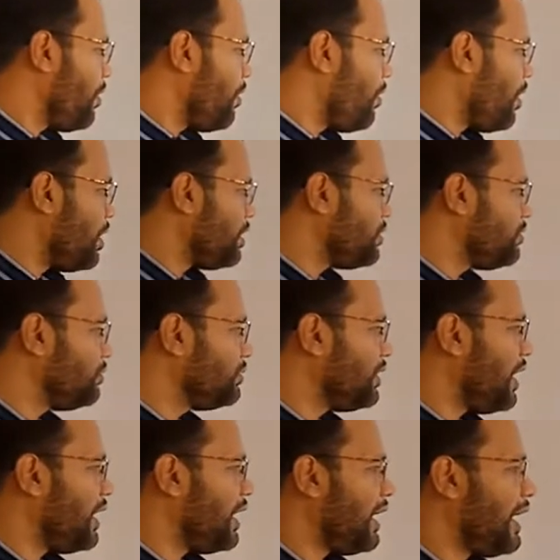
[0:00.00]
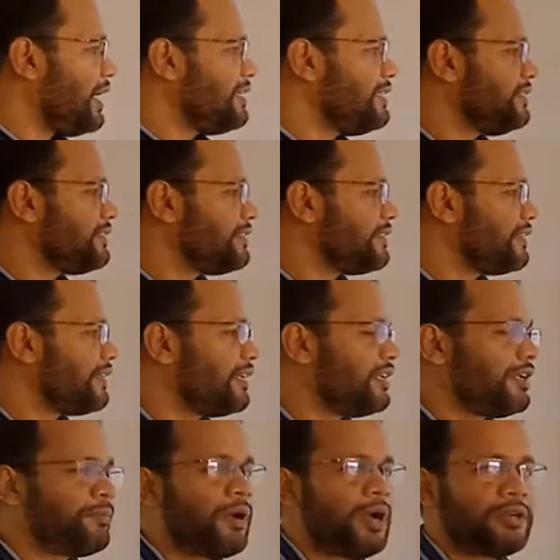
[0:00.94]
What do the lines
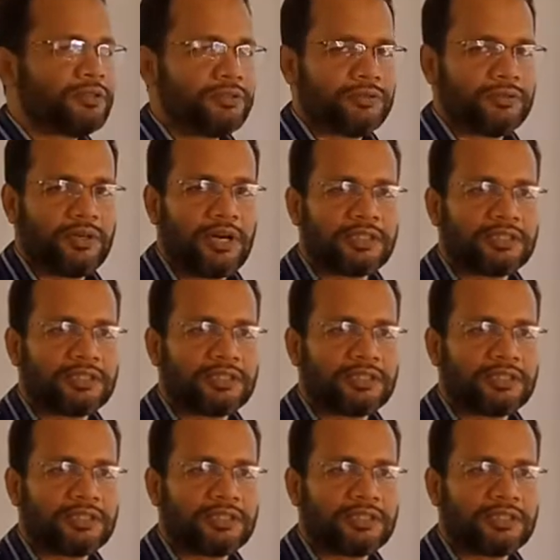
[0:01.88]
refer to?